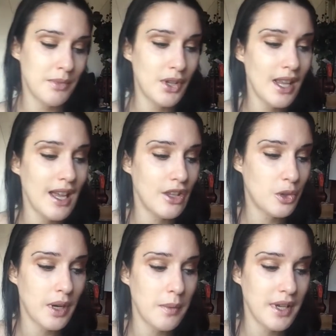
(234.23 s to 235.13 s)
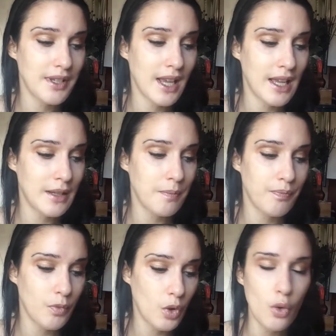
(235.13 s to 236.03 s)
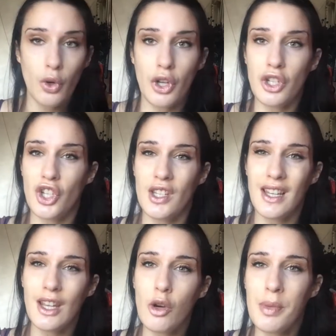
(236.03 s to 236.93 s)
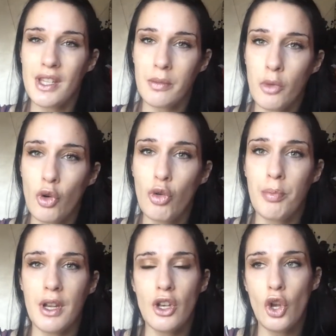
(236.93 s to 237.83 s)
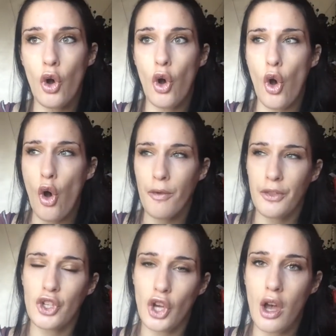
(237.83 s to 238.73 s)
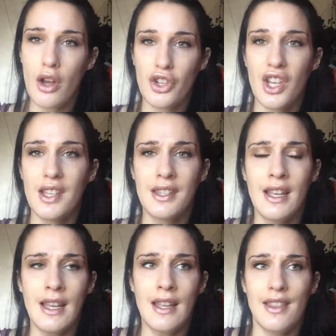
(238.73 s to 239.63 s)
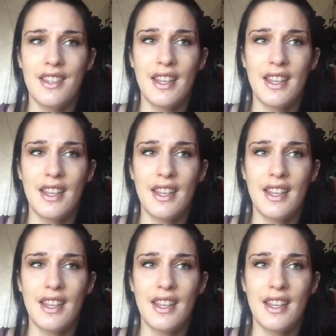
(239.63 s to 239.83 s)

So yeah, the 20-week scan, all good. She's a little bit small, but not off the chart. They